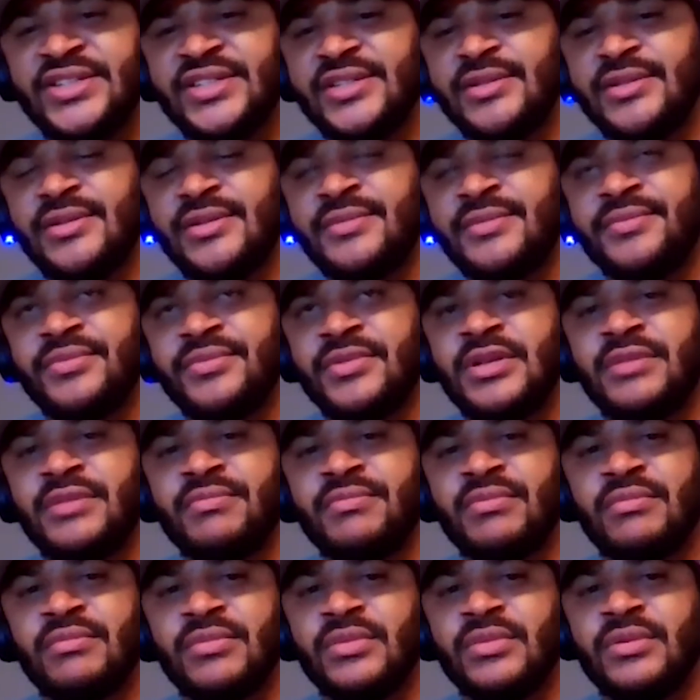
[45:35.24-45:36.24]
them
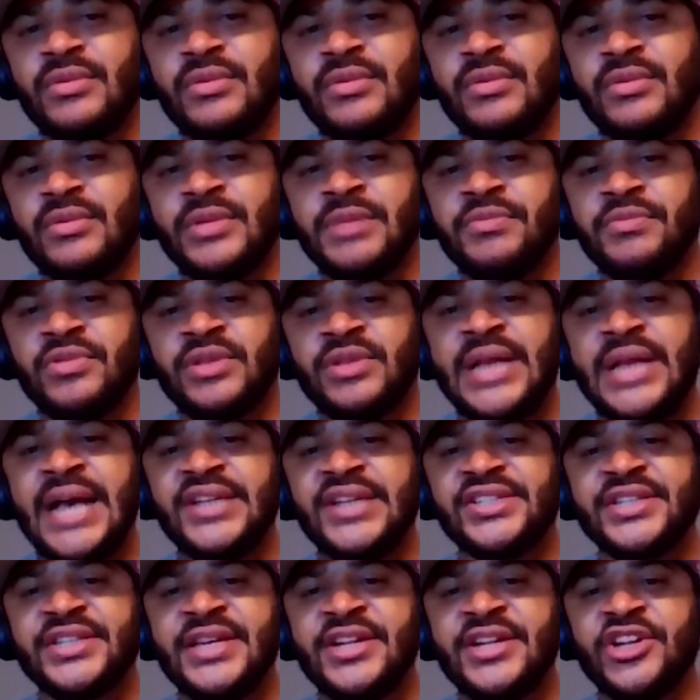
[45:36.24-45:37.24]
light
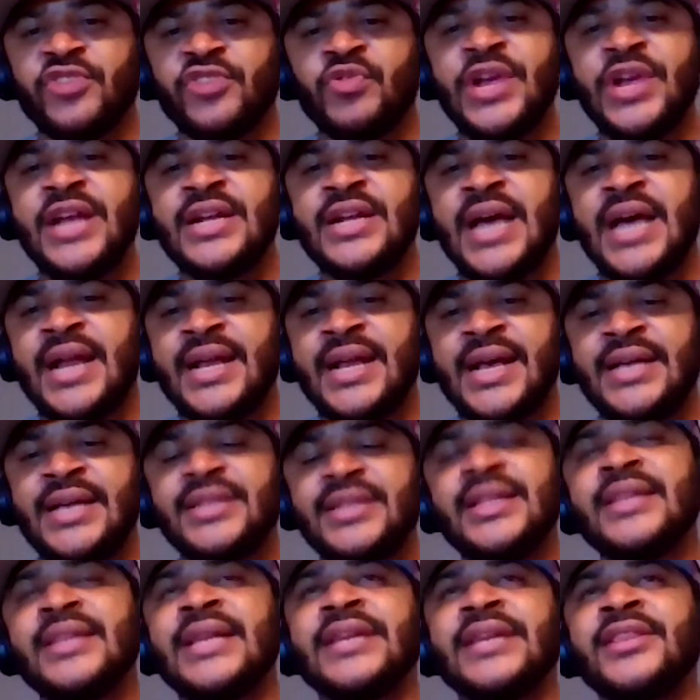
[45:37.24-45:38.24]
skinned green out
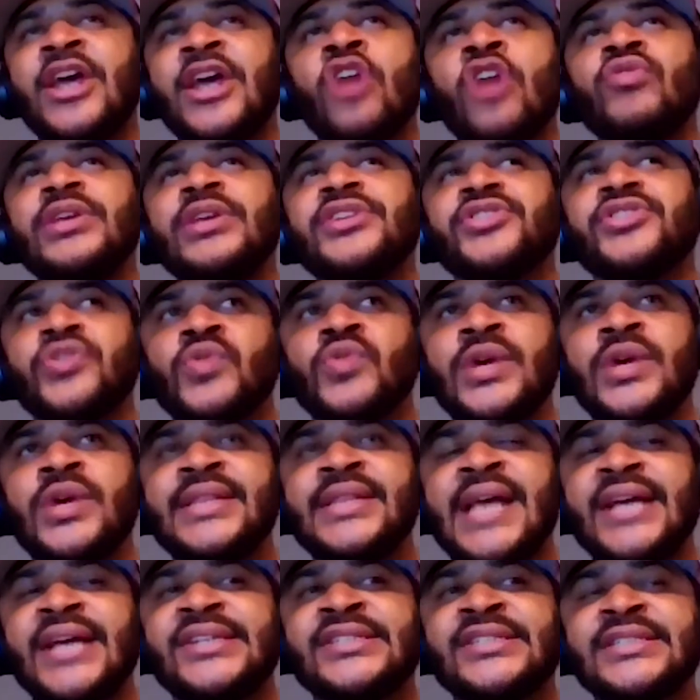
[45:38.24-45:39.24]
of like they're only doing
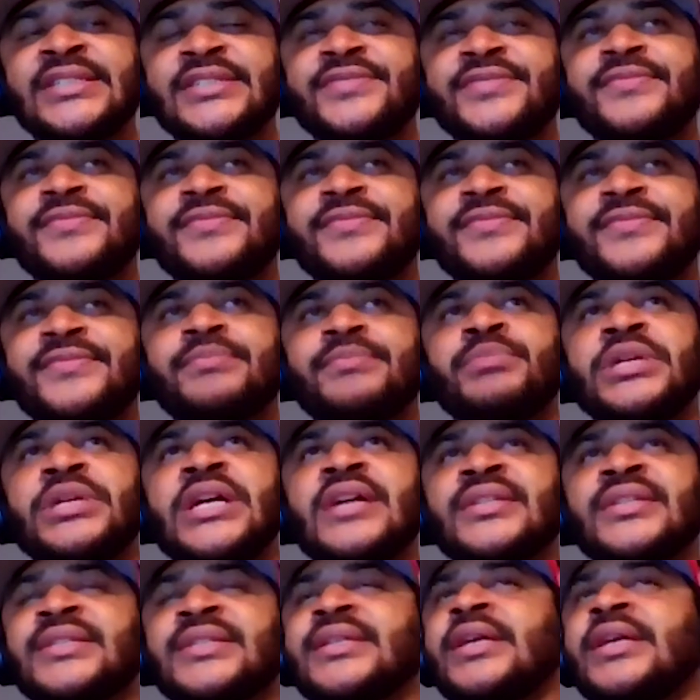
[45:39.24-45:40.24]
that shit because it's
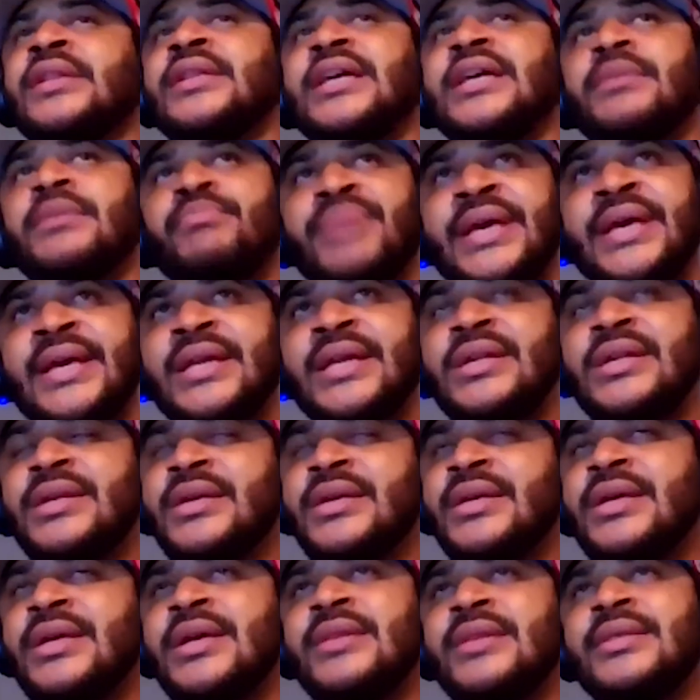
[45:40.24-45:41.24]
clickbait.
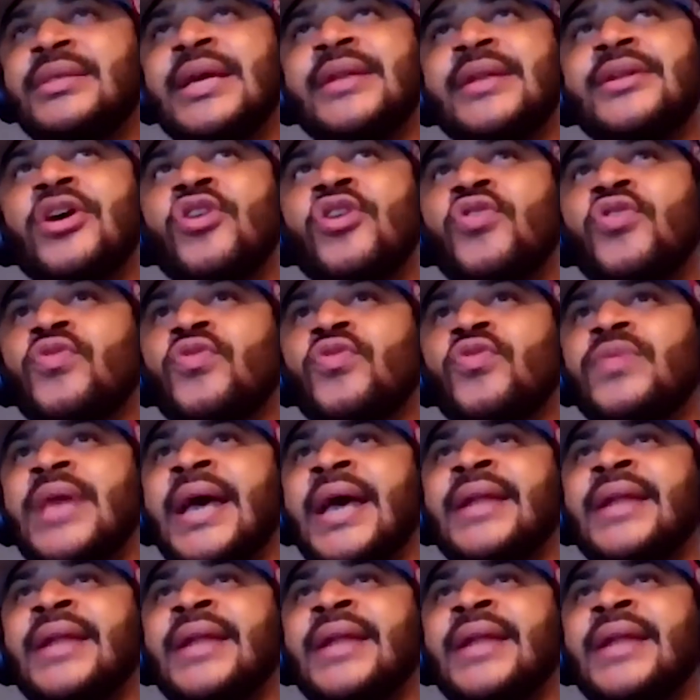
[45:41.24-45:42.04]
They know that